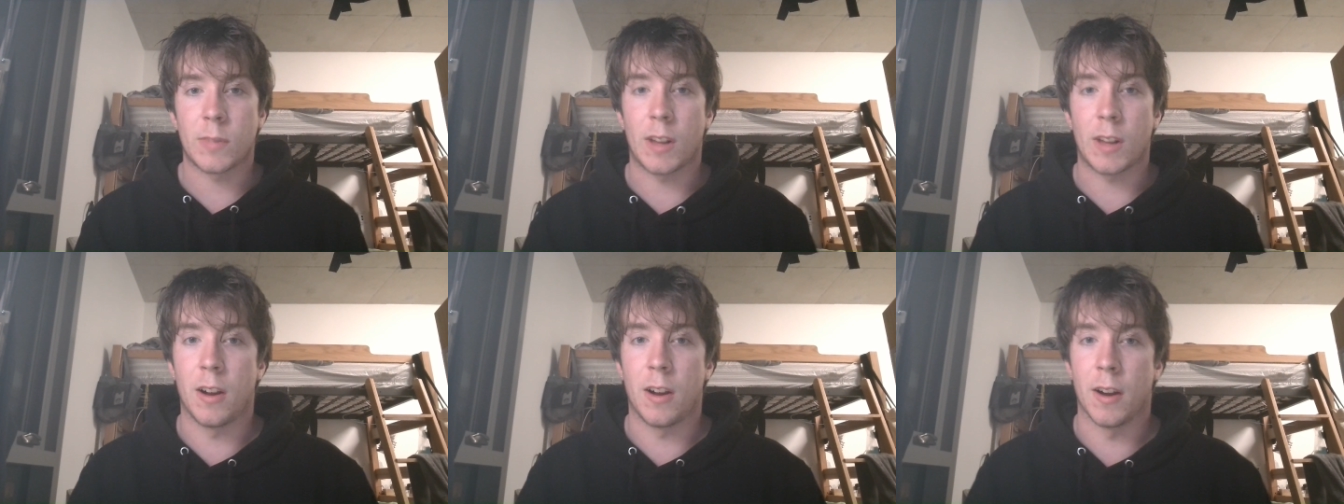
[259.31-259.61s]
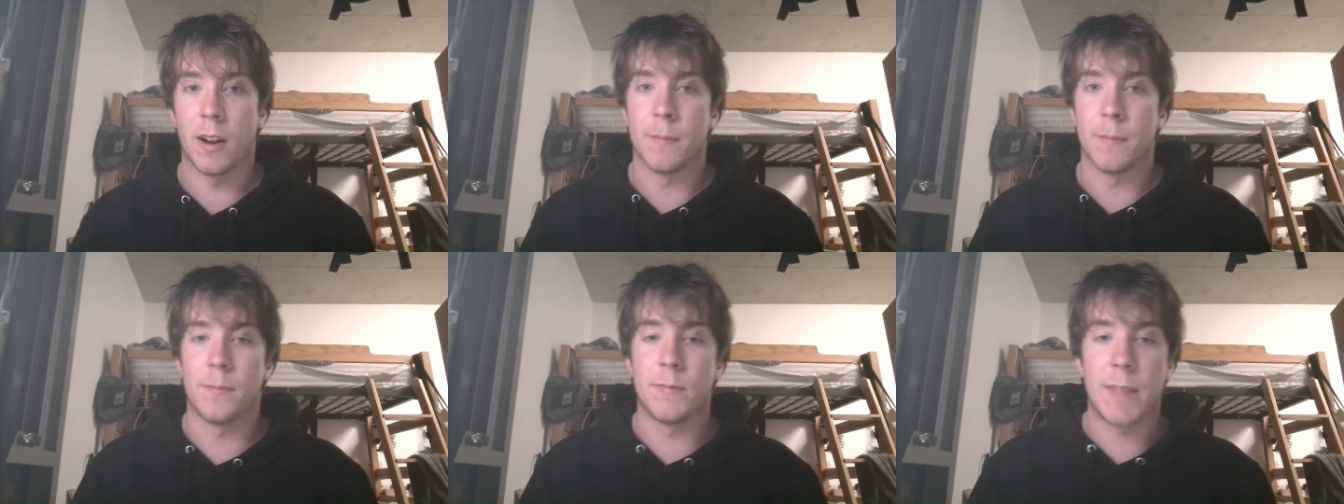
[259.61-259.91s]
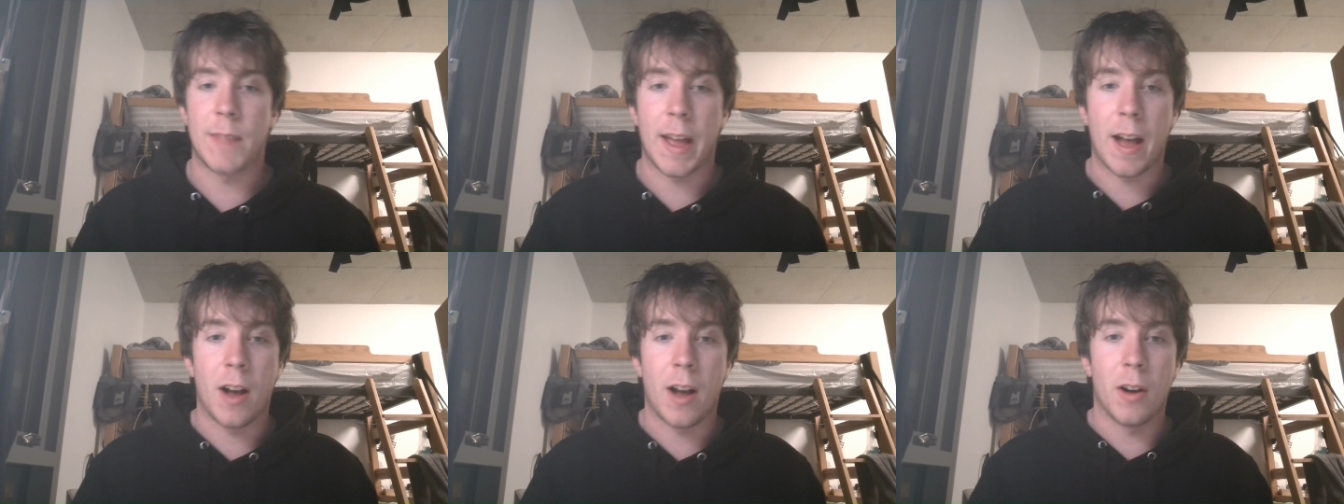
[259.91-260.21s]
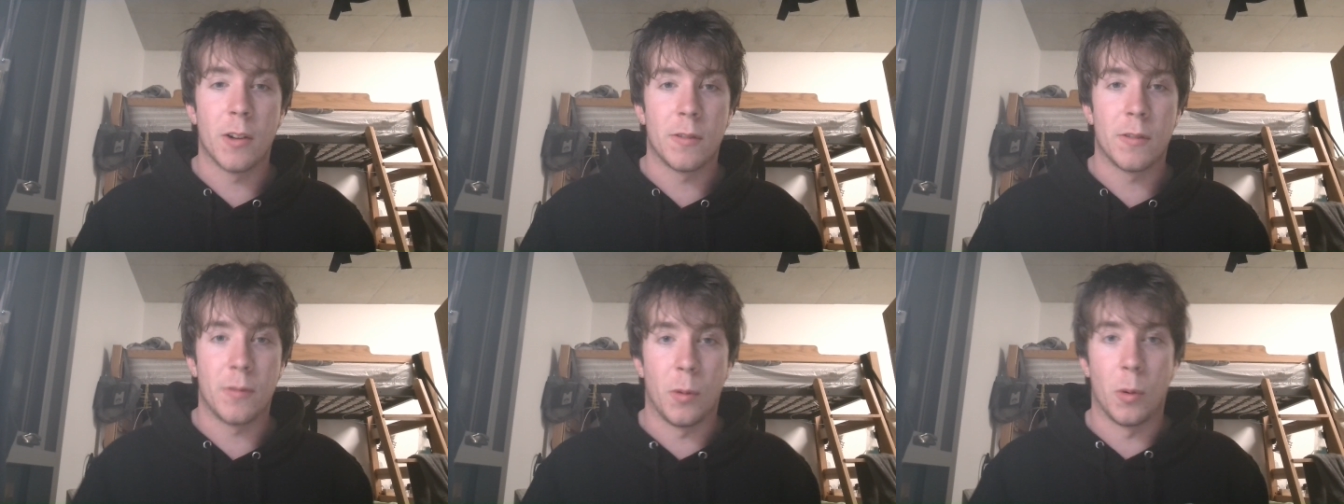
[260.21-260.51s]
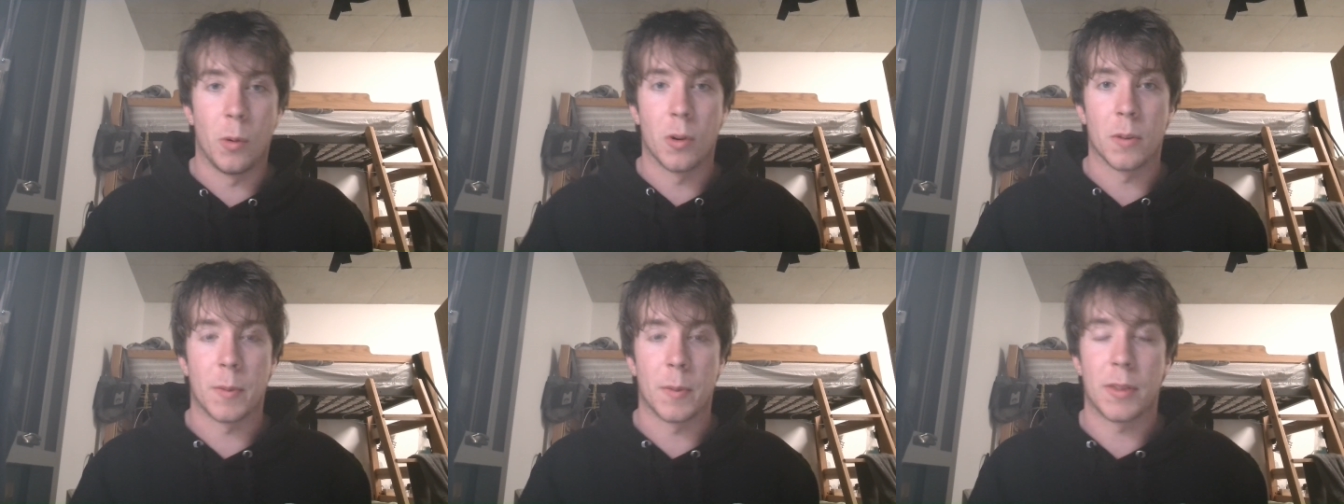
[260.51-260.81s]
All right, now
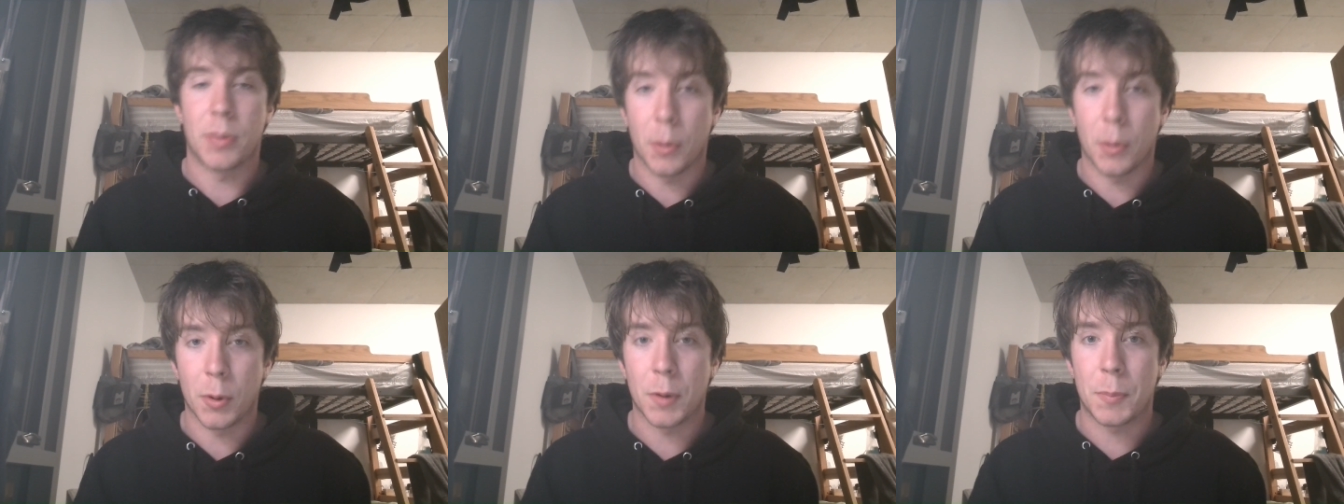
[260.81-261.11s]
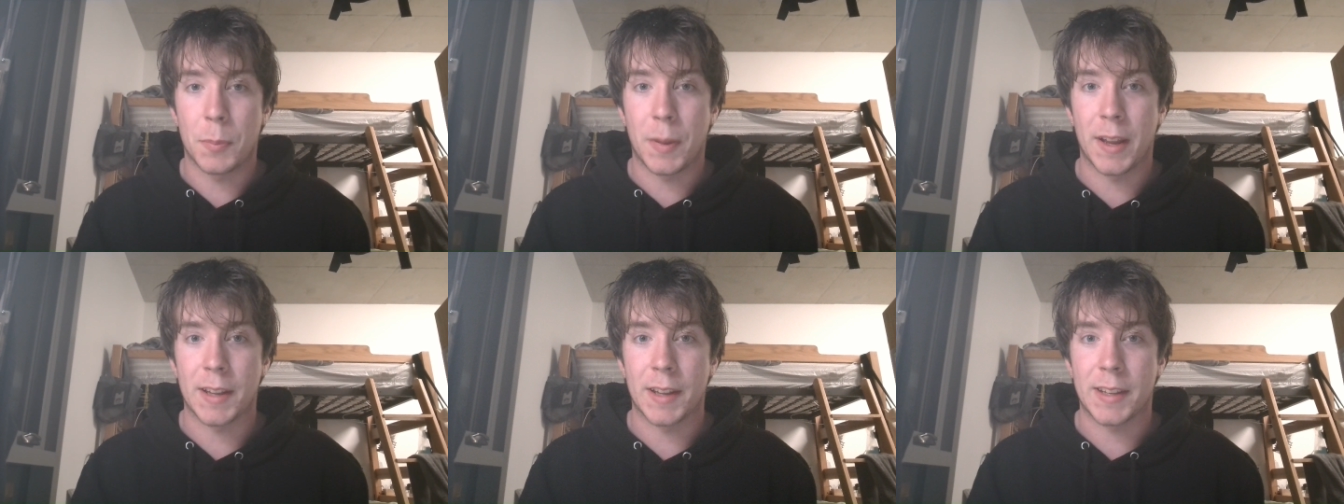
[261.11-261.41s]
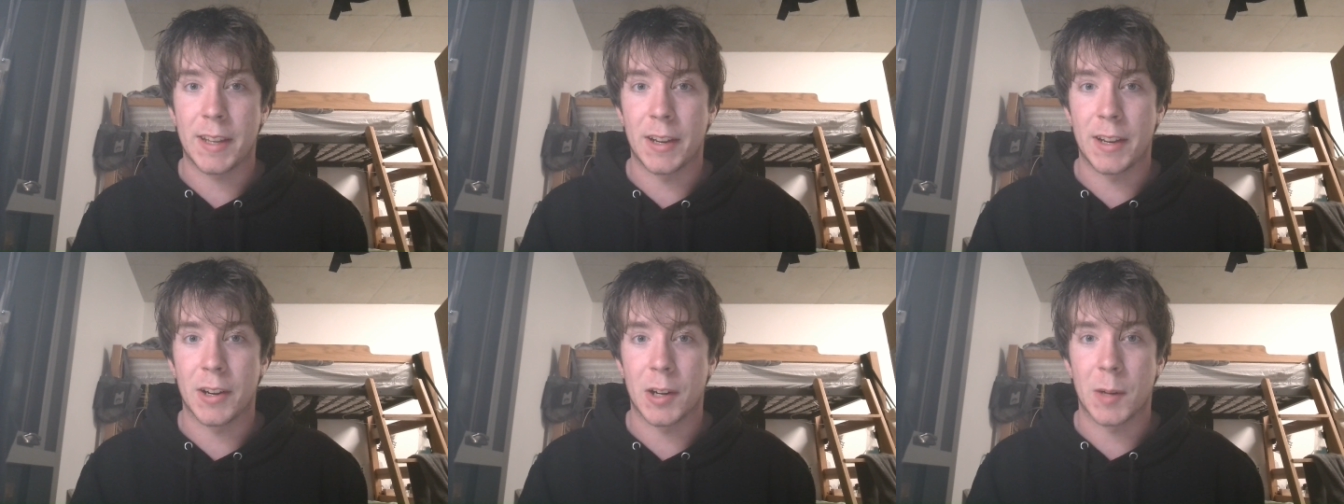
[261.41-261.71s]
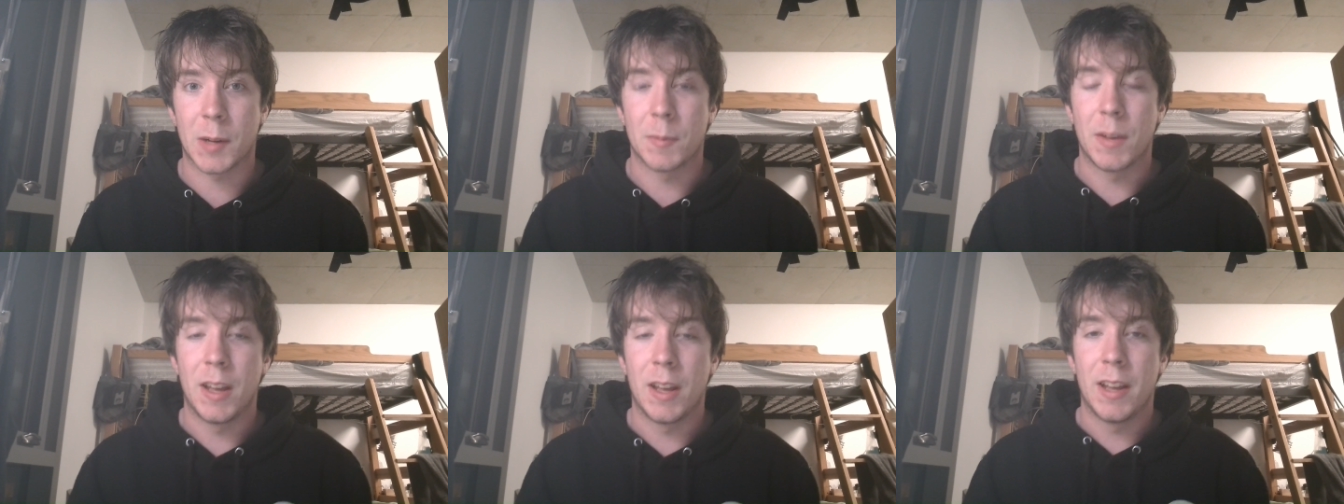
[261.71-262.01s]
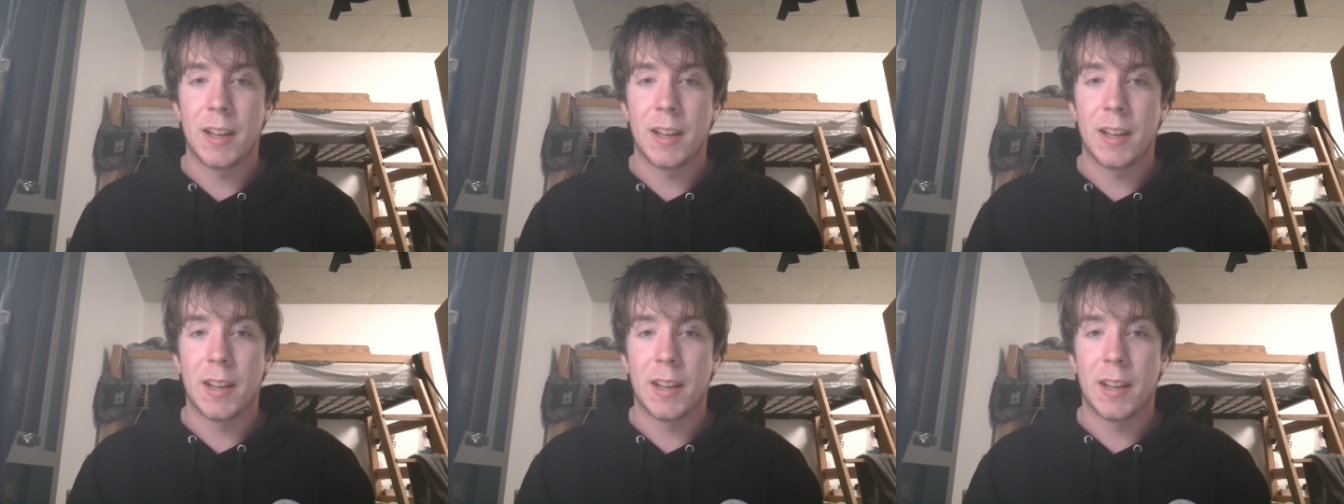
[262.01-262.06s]
for my third pick here